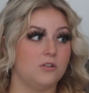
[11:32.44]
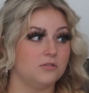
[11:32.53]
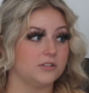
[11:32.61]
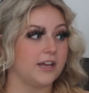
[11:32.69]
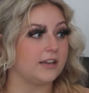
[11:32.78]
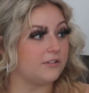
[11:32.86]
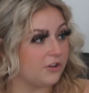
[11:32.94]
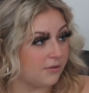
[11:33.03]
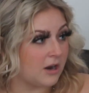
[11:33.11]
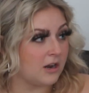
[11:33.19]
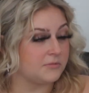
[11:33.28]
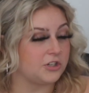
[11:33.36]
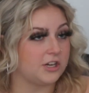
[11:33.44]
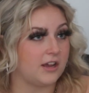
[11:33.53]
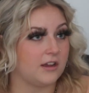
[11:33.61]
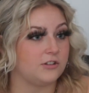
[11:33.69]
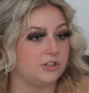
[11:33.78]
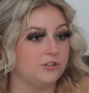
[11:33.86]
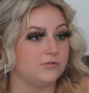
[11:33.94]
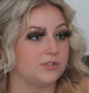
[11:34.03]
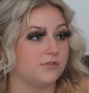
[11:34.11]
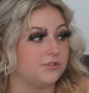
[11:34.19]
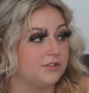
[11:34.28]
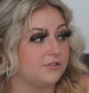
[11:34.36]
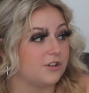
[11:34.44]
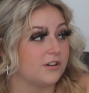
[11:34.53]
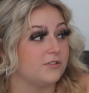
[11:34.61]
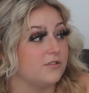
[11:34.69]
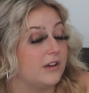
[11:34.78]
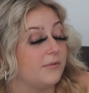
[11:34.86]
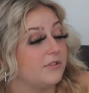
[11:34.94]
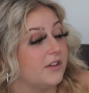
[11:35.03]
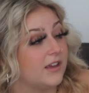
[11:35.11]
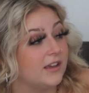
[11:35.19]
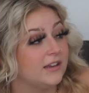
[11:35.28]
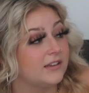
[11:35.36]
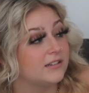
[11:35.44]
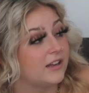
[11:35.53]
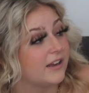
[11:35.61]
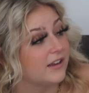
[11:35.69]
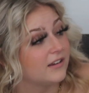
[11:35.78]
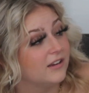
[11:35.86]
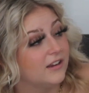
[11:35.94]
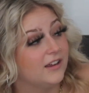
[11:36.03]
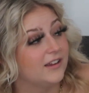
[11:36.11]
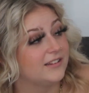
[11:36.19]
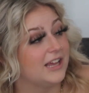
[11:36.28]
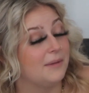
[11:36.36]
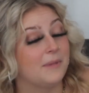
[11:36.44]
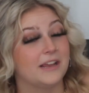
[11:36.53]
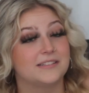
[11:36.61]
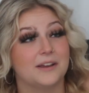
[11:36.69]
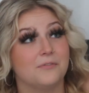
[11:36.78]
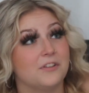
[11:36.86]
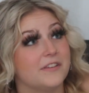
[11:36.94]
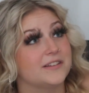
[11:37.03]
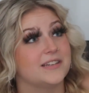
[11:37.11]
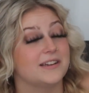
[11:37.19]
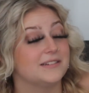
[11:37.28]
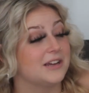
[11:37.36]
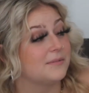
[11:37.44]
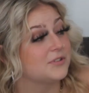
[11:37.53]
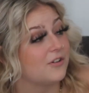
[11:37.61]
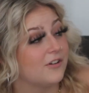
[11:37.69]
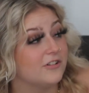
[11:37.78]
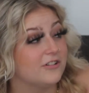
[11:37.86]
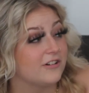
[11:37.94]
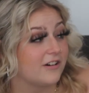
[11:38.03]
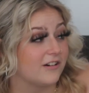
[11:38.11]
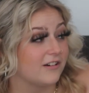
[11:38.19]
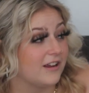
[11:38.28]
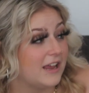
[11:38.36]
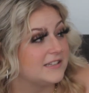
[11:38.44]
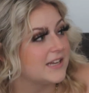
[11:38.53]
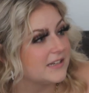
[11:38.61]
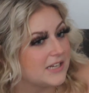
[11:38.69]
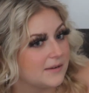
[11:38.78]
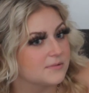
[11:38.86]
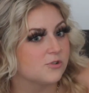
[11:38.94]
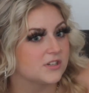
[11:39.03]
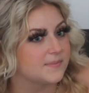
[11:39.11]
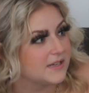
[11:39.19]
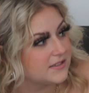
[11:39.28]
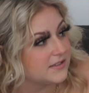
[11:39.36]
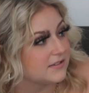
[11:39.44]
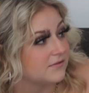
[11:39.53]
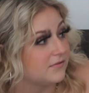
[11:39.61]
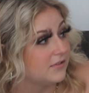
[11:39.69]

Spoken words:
old, like, your mom, she had you, so if she's trying to do that with a kid, like, man, that makes everything 10 times harder and 10 times more expensive.